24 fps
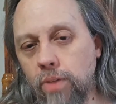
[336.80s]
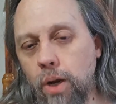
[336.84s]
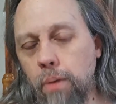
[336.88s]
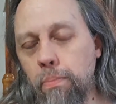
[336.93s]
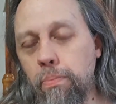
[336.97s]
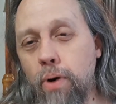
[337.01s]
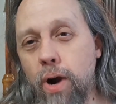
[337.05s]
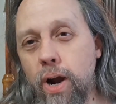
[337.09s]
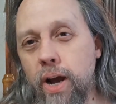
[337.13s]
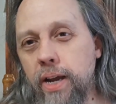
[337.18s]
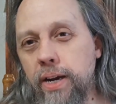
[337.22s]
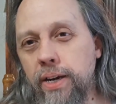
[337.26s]

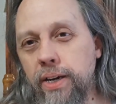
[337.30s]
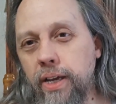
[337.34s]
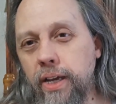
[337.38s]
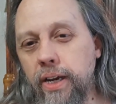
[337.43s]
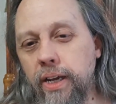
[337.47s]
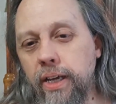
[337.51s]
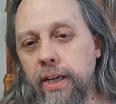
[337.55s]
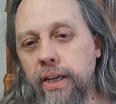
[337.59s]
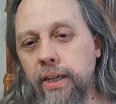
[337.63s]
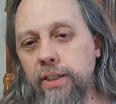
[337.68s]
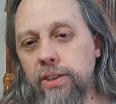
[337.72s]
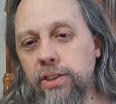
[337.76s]
Brian
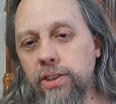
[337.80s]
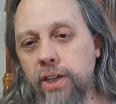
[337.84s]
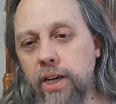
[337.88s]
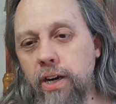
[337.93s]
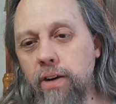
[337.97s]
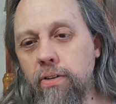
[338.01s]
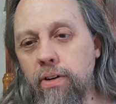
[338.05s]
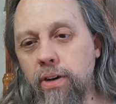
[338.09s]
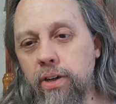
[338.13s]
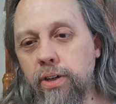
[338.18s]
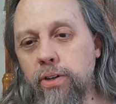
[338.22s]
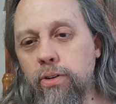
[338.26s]
Dennehy's
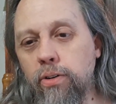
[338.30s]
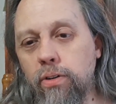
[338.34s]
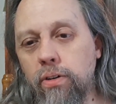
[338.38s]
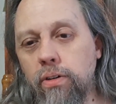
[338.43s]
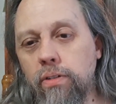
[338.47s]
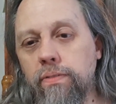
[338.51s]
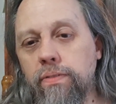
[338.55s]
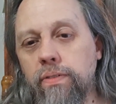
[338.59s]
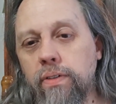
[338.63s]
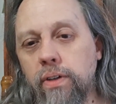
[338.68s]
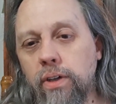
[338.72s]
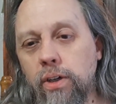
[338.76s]
character
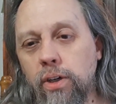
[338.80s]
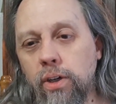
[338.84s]
of